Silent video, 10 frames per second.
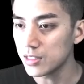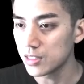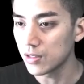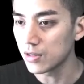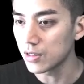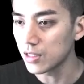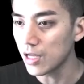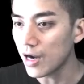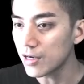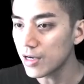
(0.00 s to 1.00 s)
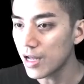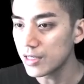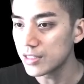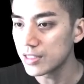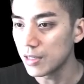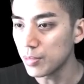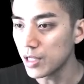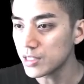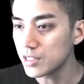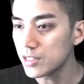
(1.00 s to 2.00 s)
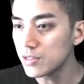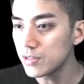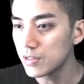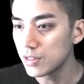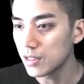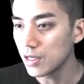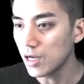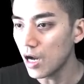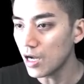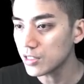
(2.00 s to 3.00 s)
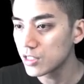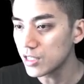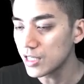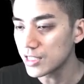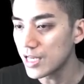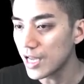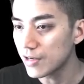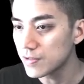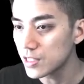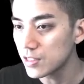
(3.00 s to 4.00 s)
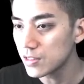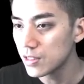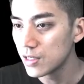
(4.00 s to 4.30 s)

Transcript: So the iron has a +2, oxygen has a -2.